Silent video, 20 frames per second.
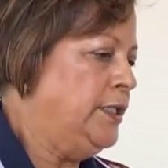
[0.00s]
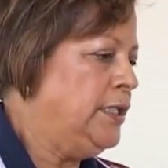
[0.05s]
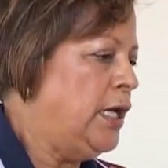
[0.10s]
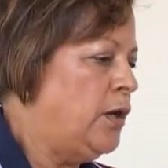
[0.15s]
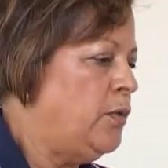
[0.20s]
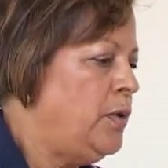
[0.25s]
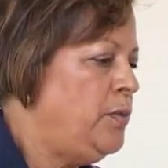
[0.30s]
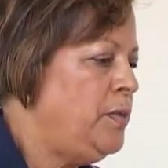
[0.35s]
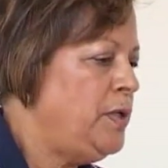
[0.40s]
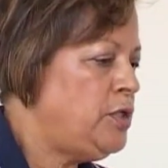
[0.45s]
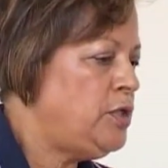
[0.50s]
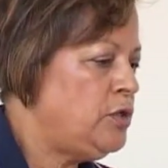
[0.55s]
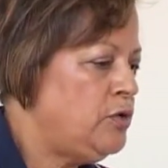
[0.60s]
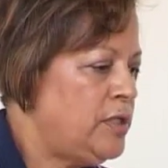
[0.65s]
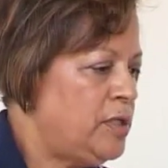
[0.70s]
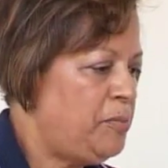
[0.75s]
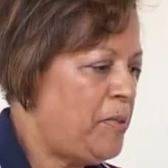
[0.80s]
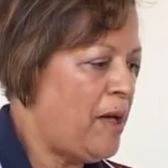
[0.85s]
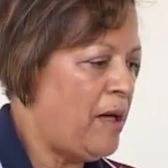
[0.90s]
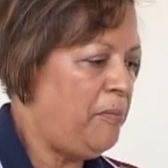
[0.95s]
now when we do
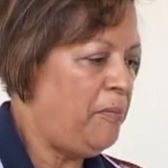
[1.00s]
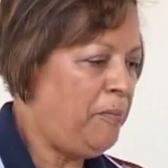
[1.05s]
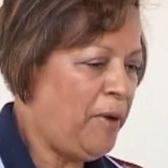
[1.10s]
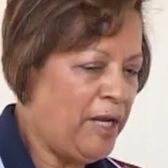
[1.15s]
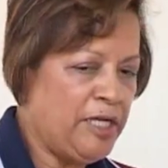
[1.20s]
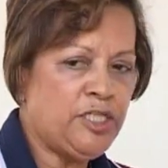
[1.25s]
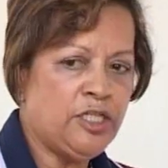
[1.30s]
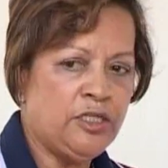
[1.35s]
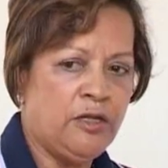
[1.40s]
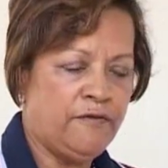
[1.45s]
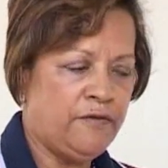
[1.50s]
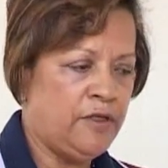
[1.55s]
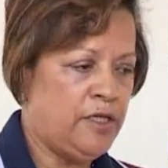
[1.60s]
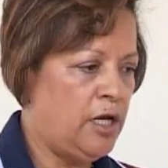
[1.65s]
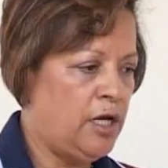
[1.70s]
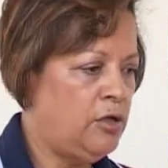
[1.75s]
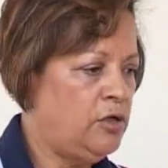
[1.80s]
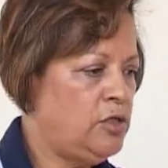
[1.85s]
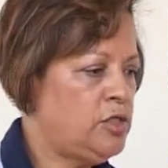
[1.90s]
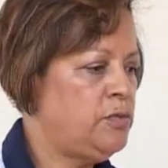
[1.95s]
the palpation of the
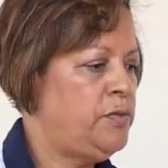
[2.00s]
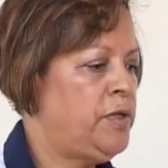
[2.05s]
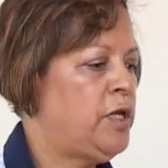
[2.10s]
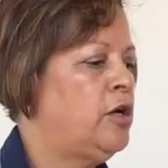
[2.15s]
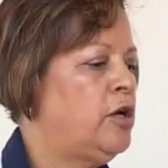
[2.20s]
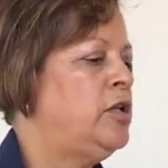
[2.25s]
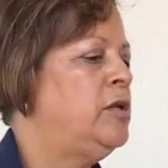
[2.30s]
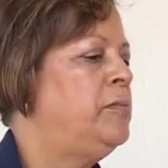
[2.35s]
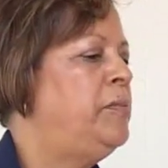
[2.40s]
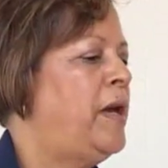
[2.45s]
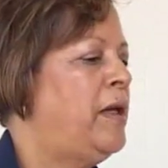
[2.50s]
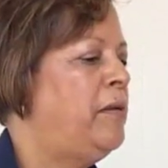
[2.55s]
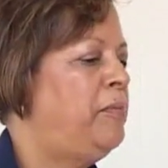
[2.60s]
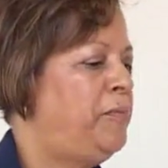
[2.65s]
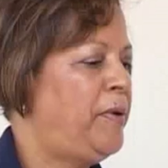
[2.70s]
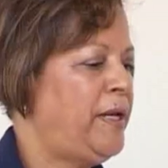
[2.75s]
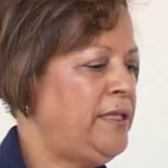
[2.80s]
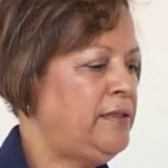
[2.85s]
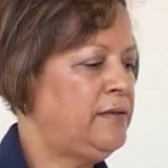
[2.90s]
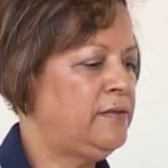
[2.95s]
nose, we're going to
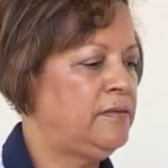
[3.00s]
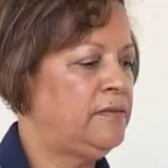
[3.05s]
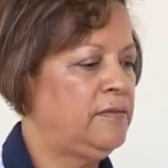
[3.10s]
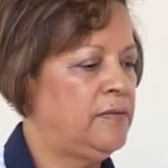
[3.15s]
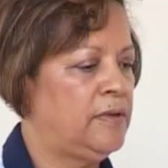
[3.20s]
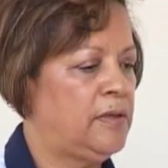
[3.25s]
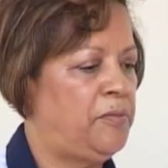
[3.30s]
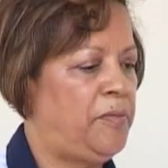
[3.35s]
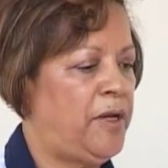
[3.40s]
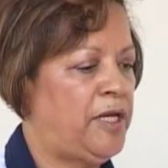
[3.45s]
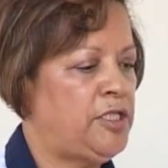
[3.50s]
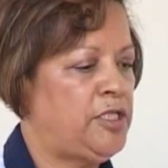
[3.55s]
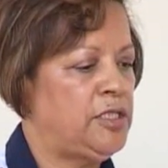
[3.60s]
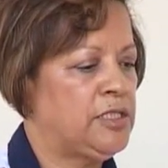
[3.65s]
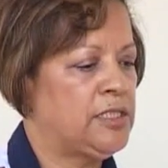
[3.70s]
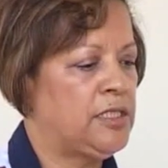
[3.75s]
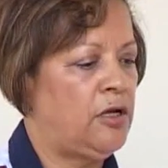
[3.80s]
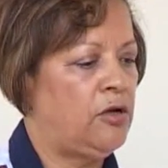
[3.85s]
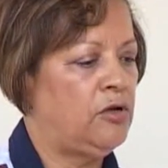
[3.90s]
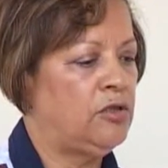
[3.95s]
palpate the
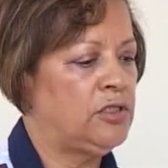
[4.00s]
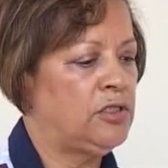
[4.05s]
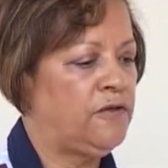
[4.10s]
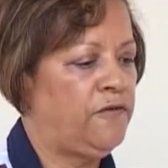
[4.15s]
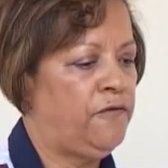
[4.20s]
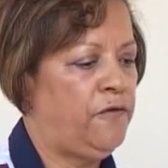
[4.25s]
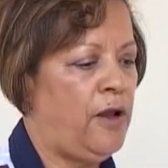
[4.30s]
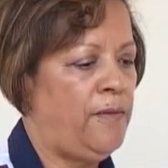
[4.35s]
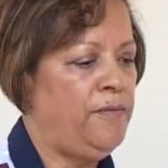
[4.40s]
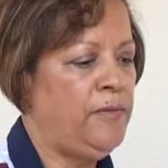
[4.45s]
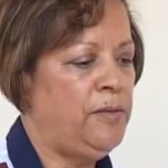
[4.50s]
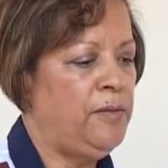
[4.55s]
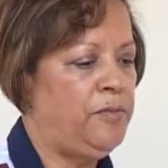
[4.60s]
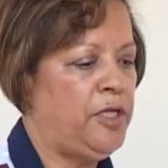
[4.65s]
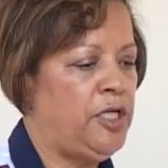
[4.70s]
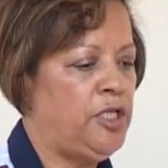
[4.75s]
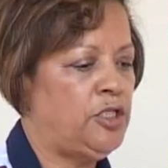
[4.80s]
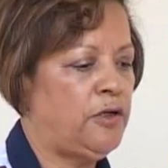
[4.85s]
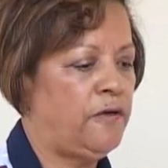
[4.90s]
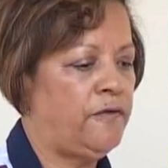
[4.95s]
patient's nose from the
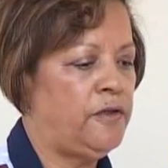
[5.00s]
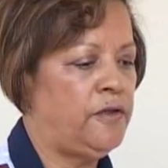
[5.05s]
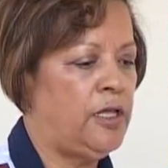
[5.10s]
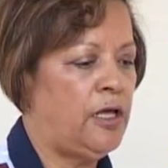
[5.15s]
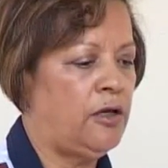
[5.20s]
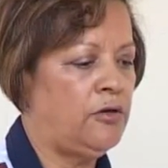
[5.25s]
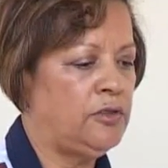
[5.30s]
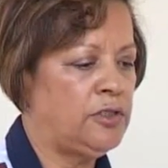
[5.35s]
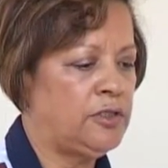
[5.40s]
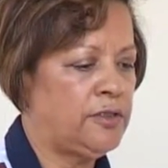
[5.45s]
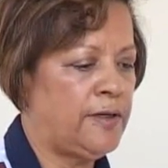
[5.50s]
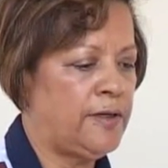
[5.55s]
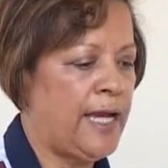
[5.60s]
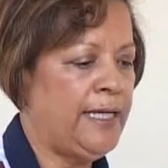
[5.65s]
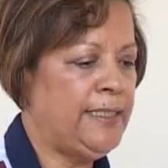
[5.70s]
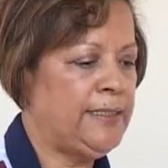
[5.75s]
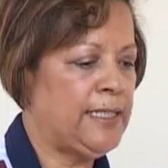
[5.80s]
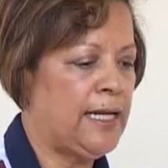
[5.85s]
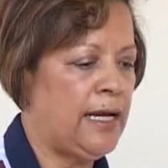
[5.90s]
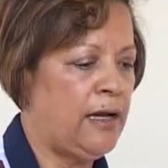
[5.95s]
bridge of the nose
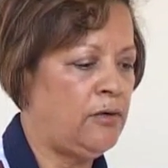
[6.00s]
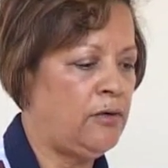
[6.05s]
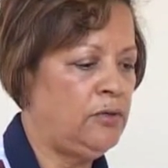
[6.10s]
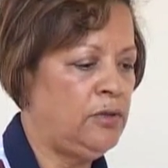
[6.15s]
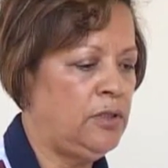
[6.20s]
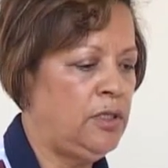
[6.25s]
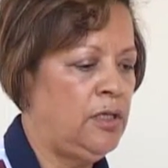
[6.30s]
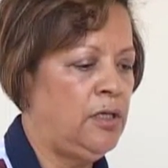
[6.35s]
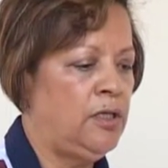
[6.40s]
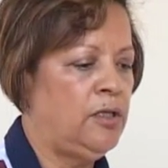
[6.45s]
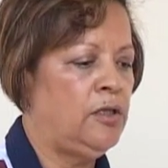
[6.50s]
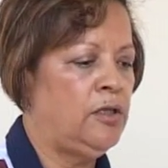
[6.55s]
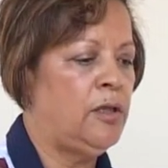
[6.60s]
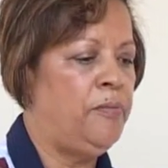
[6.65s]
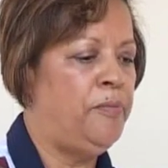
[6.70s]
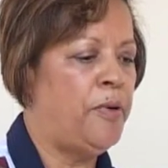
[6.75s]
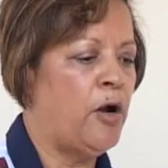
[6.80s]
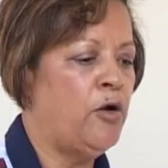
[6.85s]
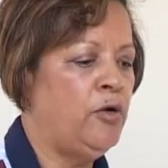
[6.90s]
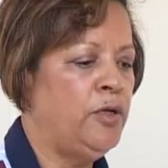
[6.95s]
right down the
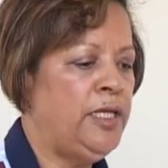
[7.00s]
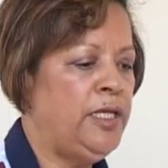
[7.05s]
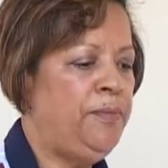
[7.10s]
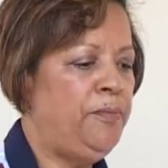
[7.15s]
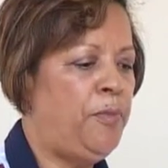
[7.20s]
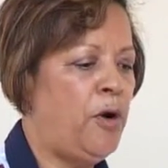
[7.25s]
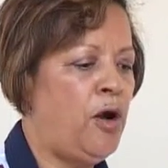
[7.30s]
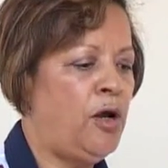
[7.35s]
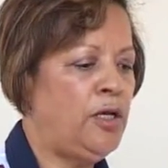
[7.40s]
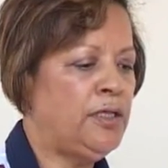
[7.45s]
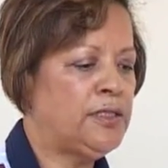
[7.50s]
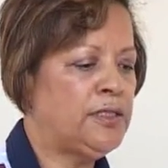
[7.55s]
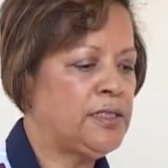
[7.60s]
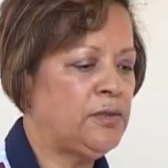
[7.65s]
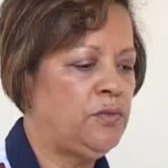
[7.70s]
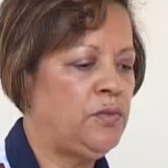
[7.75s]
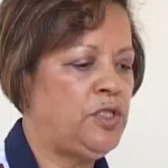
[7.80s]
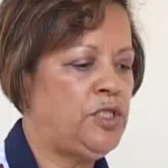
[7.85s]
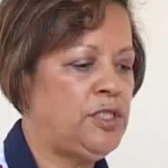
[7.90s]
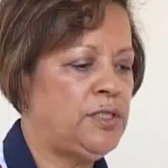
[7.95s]
bony part,
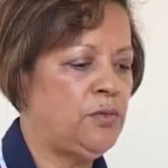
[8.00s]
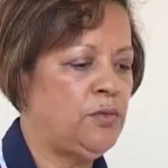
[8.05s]
which